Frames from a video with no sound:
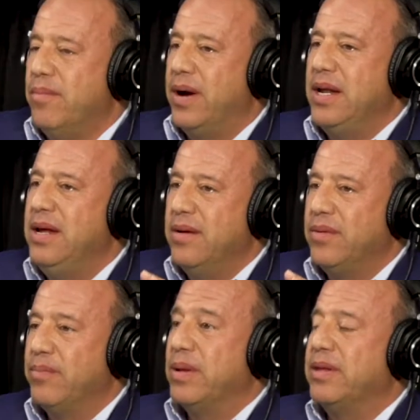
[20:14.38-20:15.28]
Money,
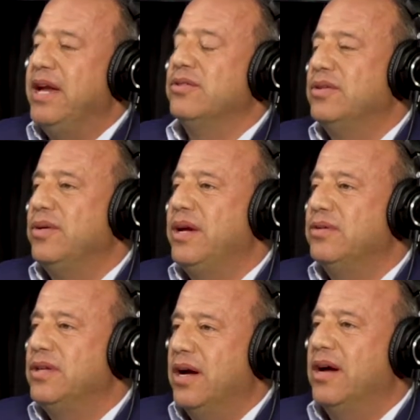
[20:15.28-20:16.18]
but here's
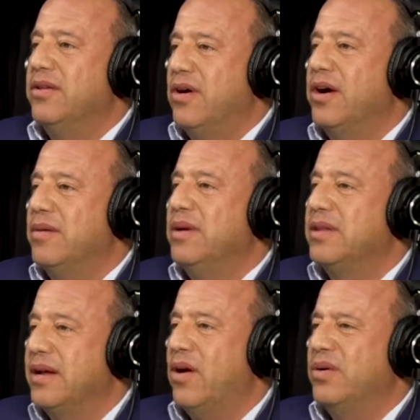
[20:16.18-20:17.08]
here's the other argument
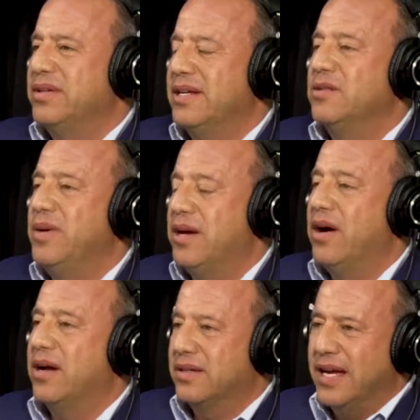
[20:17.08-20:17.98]
that always gets me
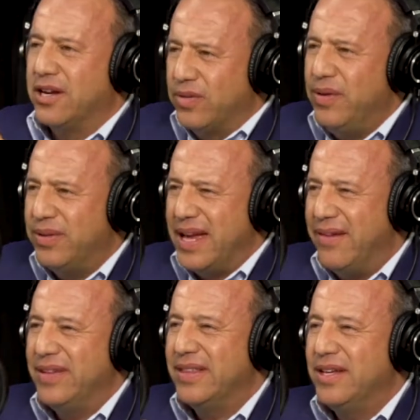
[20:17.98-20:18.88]
caught because I agree with
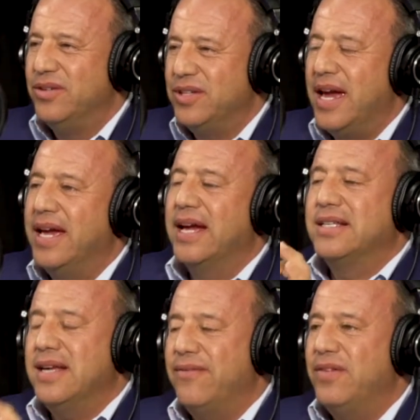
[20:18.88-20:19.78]
everything you say
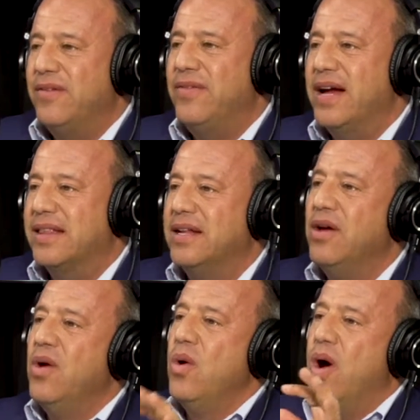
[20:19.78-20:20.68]
except for the fact that
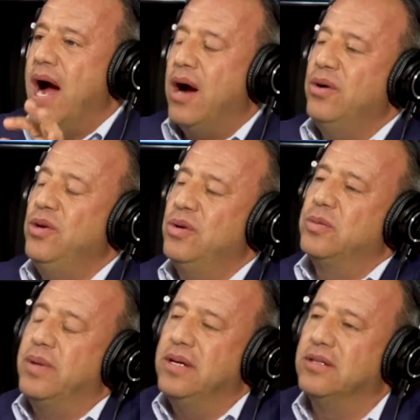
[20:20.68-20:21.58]
how do you
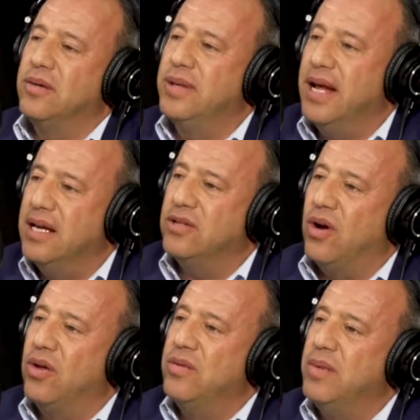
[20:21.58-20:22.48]
explain someone that has
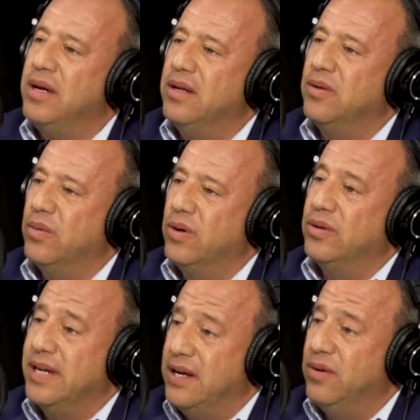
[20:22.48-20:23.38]
all the money in the
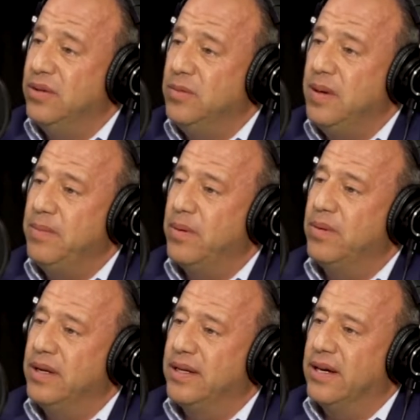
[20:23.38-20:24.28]
world and I know these
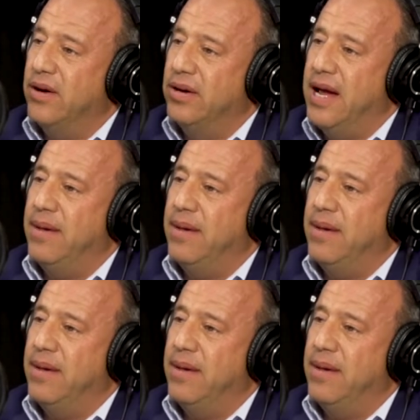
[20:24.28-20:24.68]
people and aren't